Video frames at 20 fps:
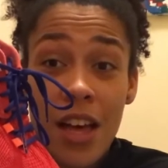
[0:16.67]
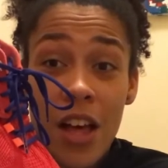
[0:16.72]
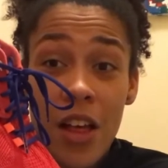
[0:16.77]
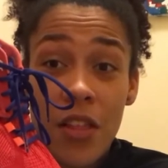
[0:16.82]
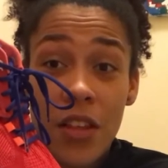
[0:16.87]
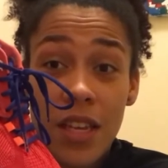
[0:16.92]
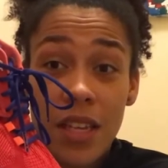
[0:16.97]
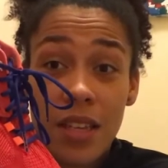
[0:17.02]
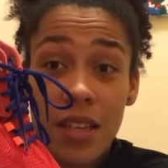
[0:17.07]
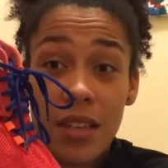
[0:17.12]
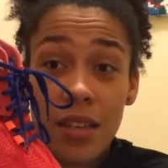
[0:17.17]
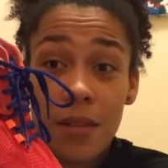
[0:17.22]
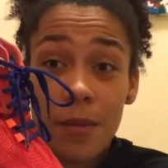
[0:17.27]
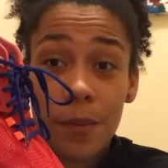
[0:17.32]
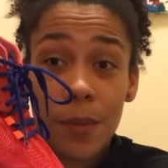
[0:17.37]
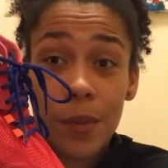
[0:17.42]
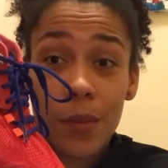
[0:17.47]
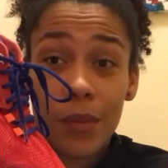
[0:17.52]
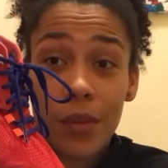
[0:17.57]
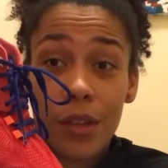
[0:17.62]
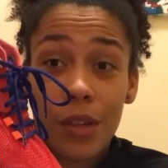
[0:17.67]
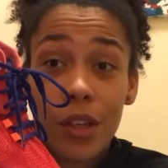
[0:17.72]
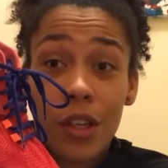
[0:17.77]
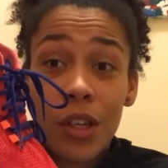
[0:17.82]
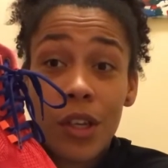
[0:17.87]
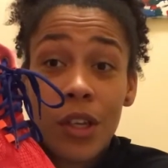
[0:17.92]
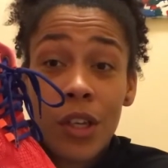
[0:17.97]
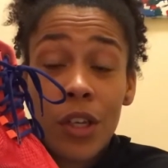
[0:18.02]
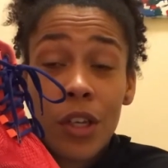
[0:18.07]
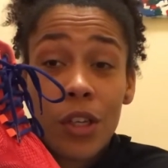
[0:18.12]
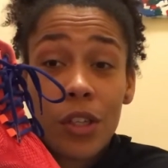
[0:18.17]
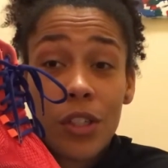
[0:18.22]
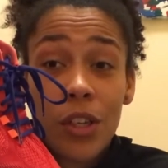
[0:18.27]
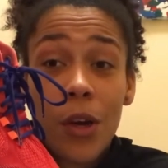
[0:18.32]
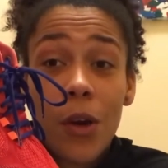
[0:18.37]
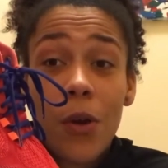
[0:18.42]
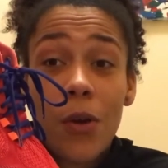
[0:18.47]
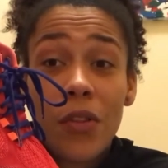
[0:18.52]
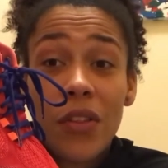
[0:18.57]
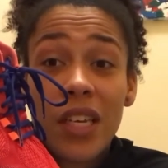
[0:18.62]
are these.
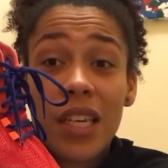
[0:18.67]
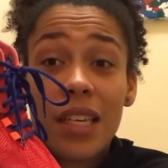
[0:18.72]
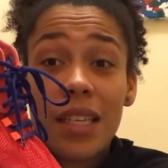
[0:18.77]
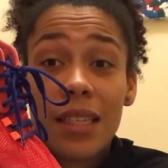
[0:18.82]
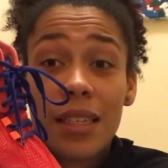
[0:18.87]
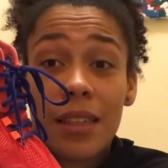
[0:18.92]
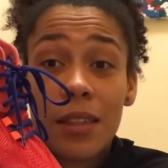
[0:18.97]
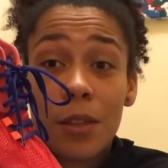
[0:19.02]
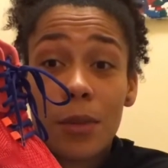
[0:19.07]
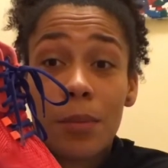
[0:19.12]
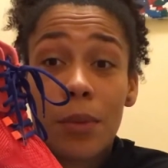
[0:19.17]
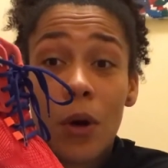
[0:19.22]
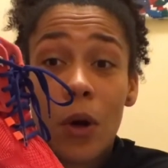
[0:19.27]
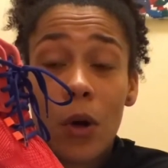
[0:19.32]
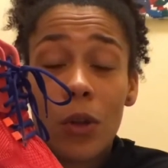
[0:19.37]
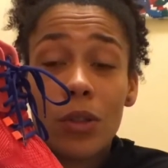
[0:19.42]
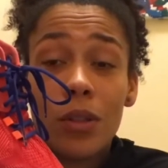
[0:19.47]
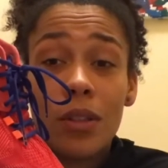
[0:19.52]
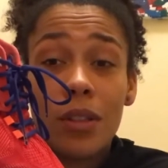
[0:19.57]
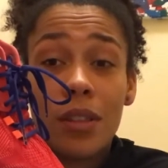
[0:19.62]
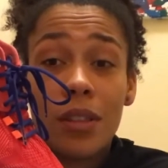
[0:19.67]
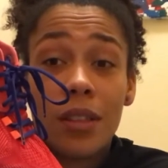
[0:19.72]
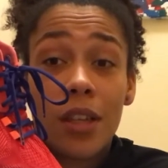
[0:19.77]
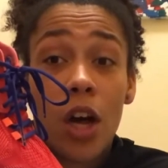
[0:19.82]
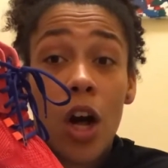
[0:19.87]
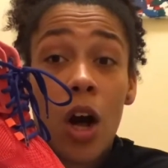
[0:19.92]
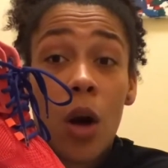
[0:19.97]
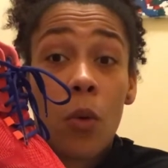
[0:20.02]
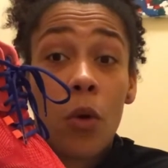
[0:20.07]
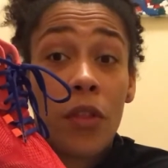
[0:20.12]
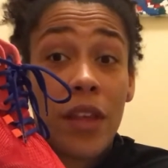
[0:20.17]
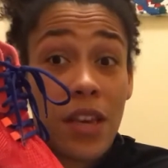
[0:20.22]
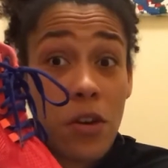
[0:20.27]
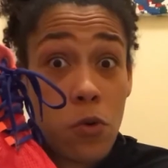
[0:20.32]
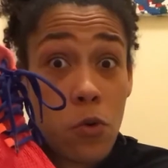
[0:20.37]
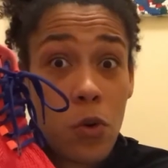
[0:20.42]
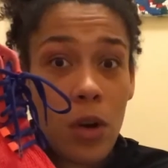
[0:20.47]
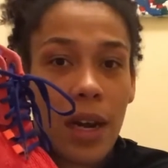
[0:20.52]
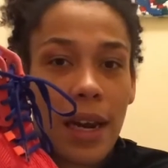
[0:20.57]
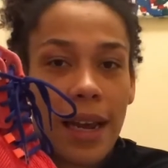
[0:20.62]
So these little pods are what they
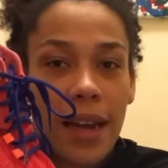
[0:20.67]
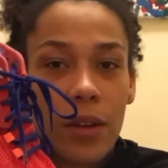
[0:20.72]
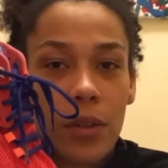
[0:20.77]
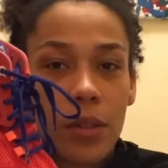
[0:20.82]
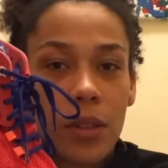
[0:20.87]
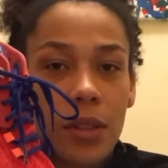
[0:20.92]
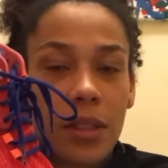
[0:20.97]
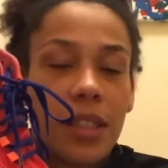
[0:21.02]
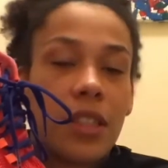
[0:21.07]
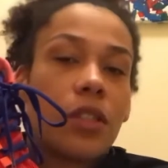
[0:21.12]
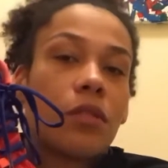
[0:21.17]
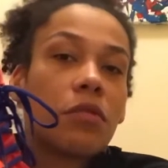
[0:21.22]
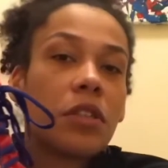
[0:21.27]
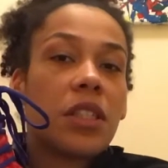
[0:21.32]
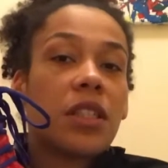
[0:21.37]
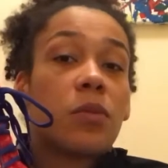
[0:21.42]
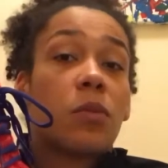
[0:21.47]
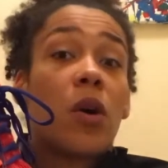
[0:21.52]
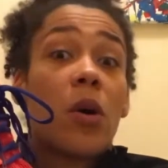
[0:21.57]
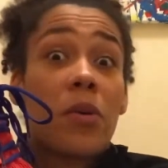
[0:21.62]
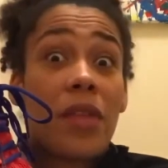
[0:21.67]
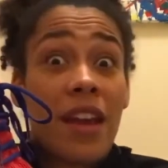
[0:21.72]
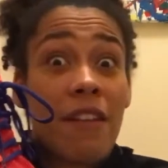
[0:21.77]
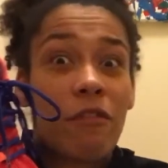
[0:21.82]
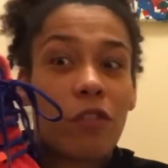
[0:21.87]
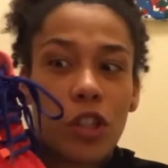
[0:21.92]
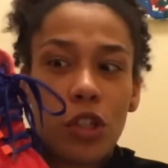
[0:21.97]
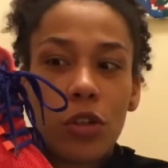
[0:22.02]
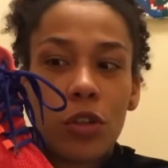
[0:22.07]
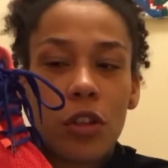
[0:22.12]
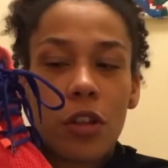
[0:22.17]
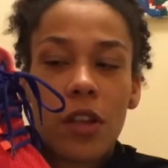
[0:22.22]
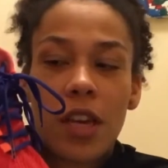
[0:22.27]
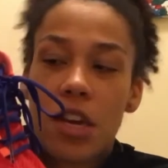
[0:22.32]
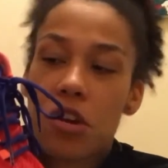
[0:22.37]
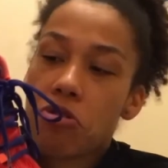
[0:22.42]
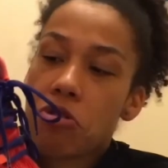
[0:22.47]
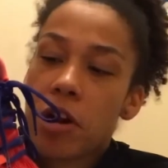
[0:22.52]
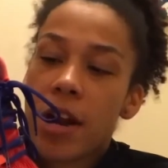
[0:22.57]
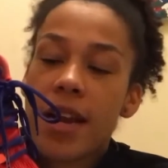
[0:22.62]
call clouds, and it's a reason why with every shoe that they
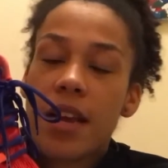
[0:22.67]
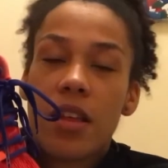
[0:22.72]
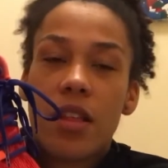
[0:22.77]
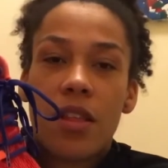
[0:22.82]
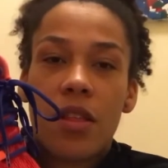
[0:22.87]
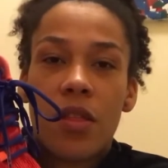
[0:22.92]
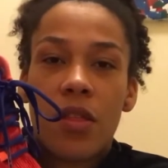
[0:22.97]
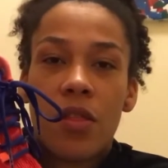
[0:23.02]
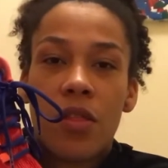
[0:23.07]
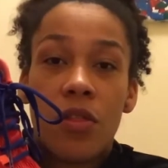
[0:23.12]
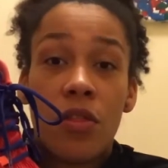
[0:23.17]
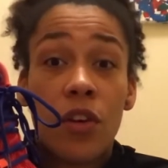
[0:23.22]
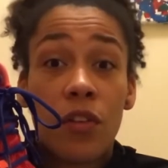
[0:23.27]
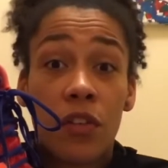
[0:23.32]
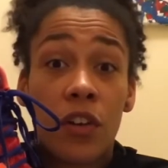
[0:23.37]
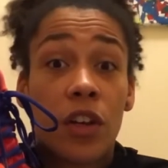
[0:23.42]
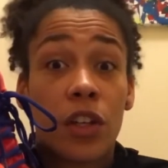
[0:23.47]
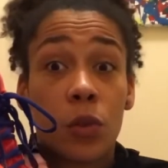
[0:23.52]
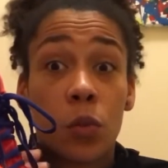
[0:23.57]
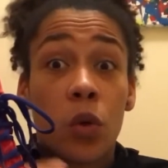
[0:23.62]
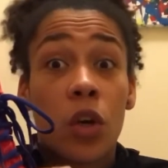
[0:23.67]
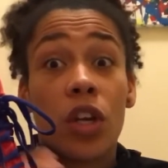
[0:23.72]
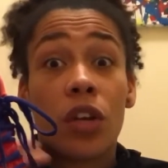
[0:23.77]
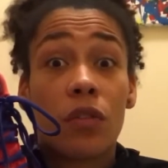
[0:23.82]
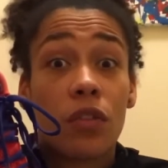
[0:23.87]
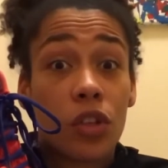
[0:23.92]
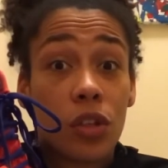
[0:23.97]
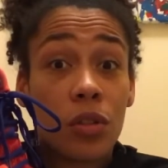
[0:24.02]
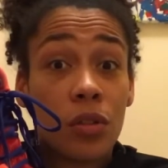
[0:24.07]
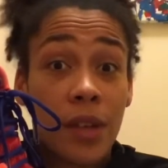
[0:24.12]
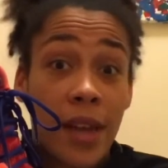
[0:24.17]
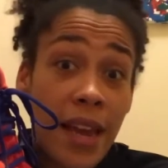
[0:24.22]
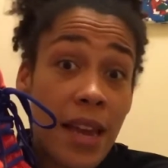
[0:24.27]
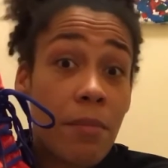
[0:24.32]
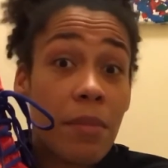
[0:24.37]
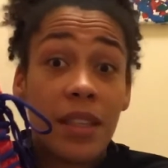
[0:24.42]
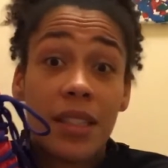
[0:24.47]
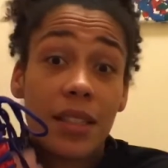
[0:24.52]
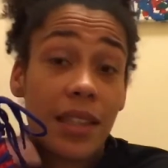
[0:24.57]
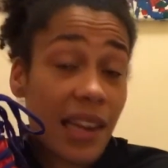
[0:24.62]
create, the first word of the name
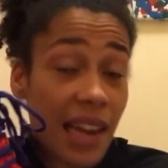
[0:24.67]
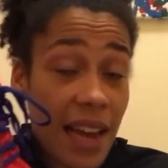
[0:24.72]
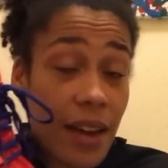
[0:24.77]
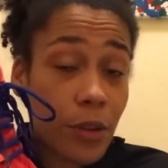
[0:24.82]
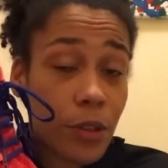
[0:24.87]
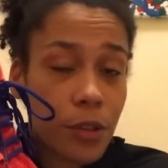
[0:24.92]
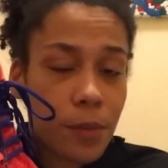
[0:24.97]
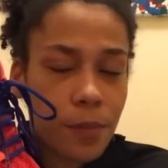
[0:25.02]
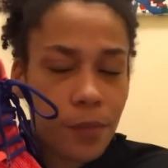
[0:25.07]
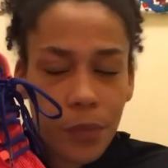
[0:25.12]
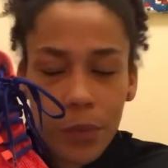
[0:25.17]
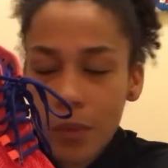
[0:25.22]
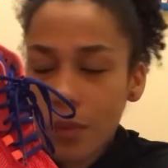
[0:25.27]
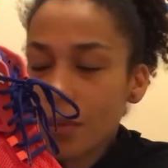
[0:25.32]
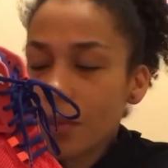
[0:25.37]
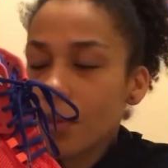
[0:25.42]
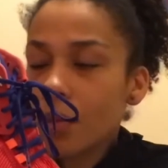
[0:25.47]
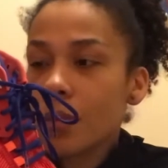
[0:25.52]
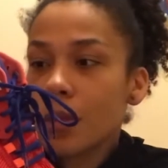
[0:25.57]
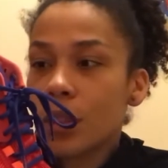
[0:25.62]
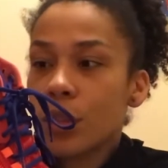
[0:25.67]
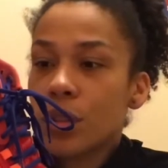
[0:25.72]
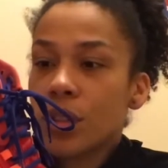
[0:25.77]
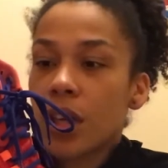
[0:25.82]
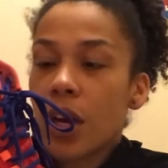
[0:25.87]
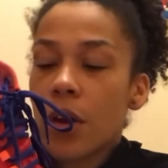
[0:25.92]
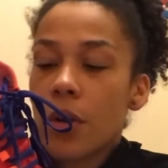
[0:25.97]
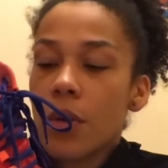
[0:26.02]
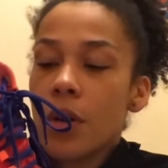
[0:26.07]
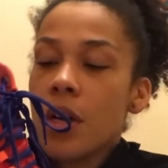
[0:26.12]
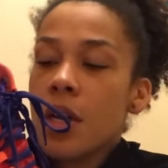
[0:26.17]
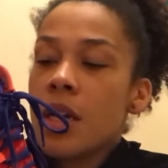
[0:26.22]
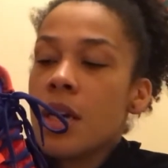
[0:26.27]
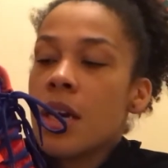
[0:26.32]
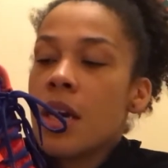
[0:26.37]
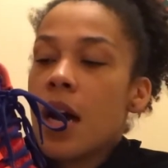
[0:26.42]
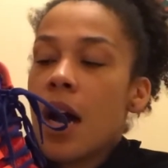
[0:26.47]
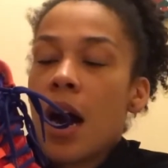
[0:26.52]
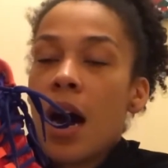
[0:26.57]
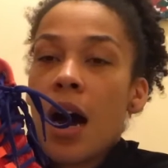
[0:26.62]
is cloud. So
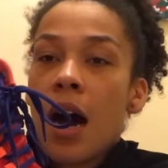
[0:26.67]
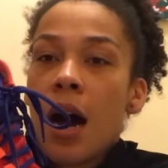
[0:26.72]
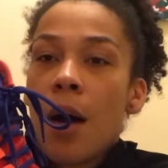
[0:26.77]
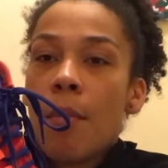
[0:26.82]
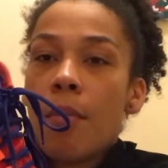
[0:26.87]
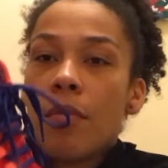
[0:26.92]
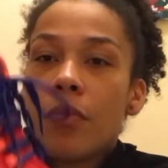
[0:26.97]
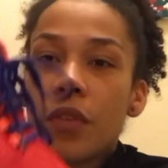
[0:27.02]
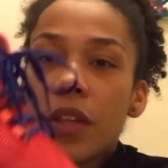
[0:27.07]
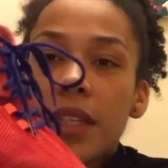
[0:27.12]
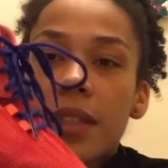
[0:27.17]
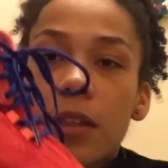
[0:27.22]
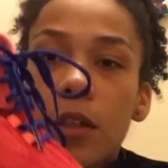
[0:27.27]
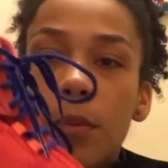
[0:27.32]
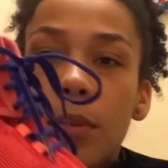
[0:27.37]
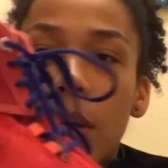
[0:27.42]
these little